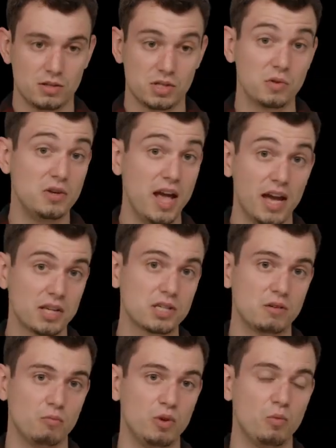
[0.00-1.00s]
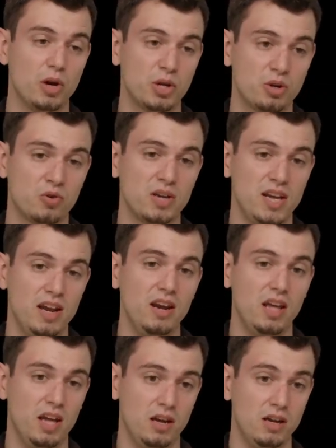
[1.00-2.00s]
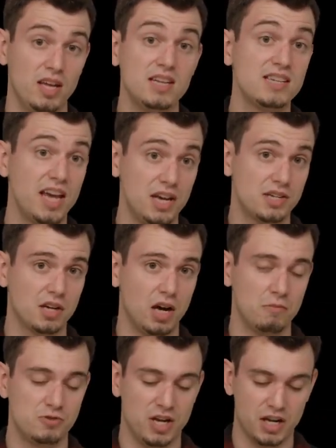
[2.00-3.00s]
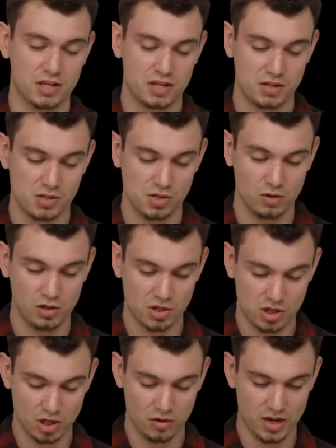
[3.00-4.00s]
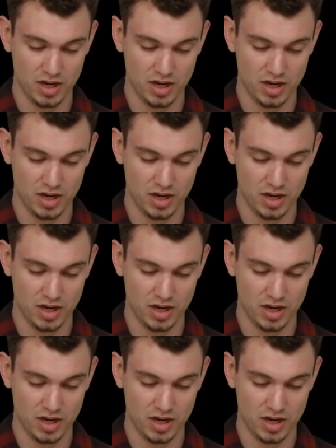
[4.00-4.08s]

So next, we want to create an intent object. So let's go